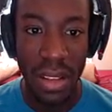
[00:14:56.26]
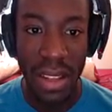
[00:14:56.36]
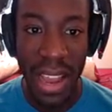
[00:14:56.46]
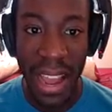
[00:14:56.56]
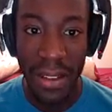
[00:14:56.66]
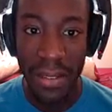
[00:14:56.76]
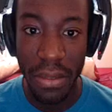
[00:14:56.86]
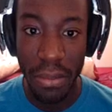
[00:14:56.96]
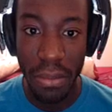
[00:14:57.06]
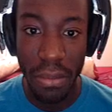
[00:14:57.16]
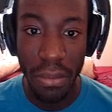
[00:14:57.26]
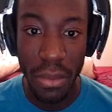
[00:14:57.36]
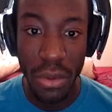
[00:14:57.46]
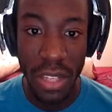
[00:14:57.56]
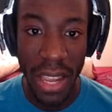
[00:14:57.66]
not
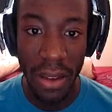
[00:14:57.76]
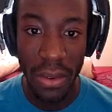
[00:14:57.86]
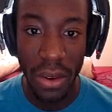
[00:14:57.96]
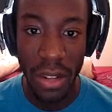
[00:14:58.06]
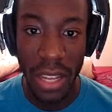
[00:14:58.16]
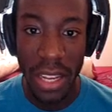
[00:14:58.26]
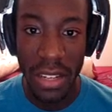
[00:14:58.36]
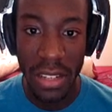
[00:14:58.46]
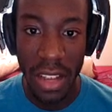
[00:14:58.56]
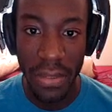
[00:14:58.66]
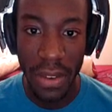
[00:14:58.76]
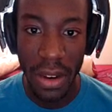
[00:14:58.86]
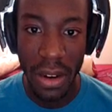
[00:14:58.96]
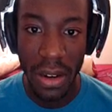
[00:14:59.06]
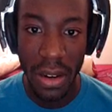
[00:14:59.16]
losing out on all the hidden stuff here.